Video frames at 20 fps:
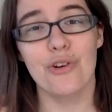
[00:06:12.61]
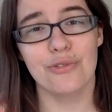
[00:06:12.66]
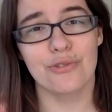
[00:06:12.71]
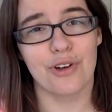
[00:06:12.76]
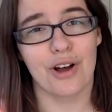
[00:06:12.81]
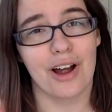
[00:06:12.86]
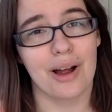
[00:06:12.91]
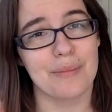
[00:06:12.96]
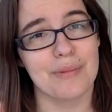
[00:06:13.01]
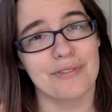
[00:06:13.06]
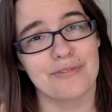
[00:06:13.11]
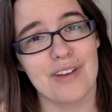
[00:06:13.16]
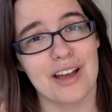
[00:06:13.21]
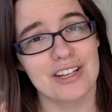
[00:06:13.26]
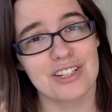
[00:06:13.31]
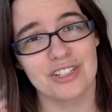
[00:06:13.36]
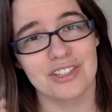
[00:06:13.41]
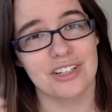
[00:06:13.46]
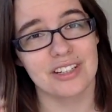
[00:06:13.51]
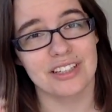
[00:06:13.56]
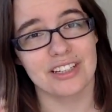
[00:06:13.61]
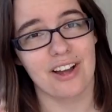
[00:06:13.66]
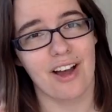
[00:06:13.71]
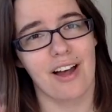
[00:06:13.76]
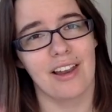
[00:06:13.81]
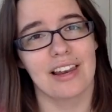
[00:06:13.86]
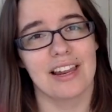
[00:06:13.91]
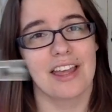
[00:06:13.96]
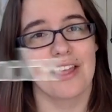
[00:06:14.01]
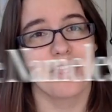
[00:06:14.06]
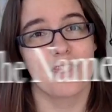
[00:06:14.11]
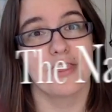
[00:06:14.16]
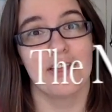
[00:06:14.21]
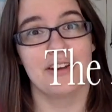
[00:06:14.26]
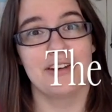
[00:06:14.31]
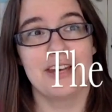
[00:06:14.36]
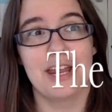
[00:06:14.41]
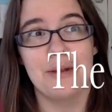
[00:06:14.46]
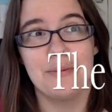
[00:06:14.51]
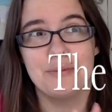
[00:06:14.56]
far, I'm affectionately calling it the
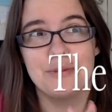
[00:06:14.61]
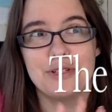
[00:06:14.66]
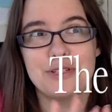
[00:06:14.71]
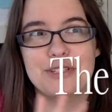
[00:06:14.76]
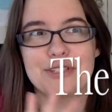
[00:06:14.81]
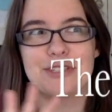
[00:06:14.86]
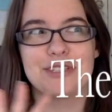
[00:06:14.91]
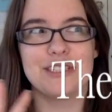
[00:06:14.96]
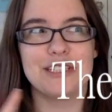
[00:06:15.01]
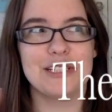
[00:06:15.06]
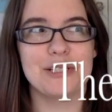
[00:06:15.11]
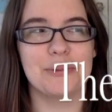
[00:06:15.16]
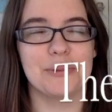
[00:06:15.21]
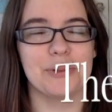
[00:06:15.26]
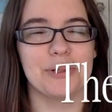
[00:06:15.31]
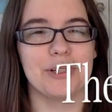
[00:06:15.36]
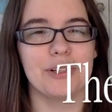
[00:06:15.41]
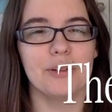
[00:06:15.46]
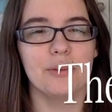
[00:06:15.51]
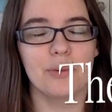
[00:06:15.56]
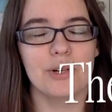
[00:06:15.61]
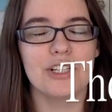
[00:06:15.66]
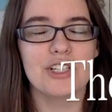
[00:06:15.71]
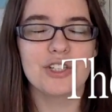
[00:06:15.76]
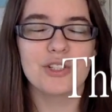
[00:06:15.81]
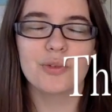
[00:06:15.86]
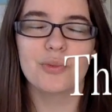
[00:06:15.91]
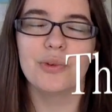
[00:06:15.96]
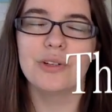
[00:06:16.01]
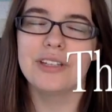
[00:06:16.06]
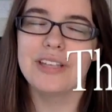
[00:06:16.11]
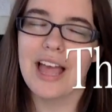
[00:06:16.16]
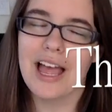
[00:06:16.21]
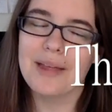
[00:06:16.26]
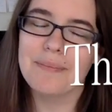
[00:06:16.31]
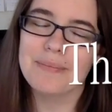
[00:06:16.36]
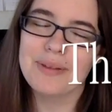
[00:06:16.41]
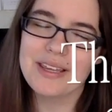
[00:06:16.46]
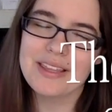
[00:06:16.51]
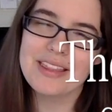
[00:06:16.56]
Nameless Sequel, which will
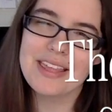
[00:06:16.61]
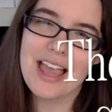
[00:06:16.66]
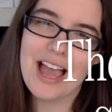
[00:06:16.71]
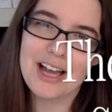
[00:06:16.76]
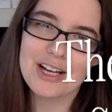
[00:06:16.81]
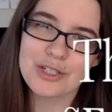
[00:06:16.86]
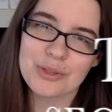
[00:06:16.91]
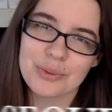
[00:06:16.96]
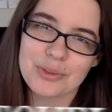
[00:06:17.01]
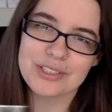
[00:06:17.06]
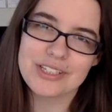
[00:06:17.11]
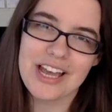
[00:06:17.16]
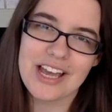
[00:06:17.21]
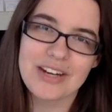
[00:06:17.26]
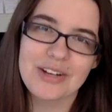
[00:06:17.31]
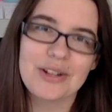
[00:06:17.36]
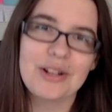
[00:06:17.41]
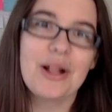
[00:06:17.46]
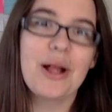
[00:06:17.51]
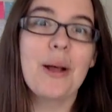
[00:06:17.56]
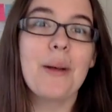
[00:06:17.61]
not be the actual title.